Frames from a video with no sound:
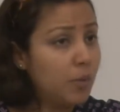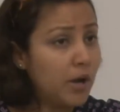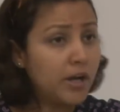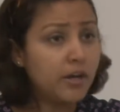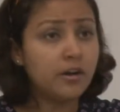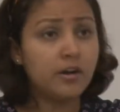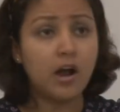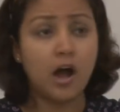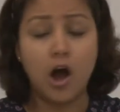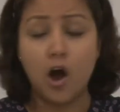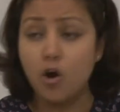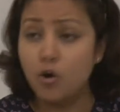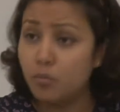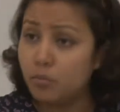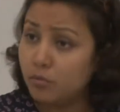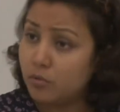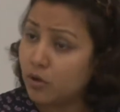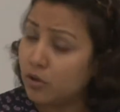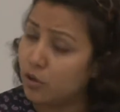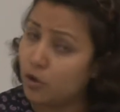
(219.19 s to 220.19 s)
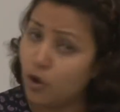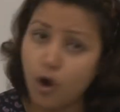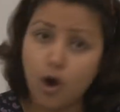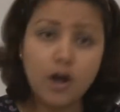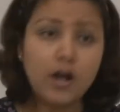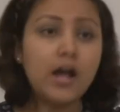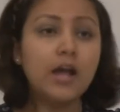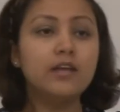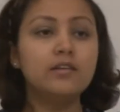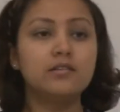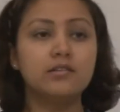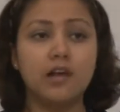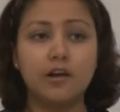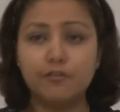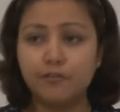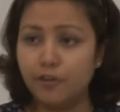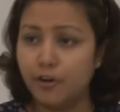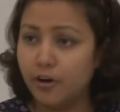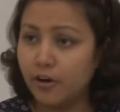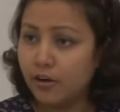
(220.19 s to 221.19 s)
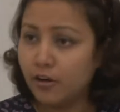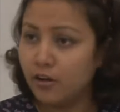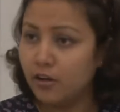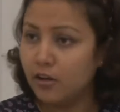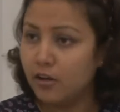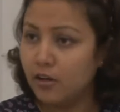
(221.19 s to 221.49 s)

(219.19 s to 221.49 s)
matter how long I suffer.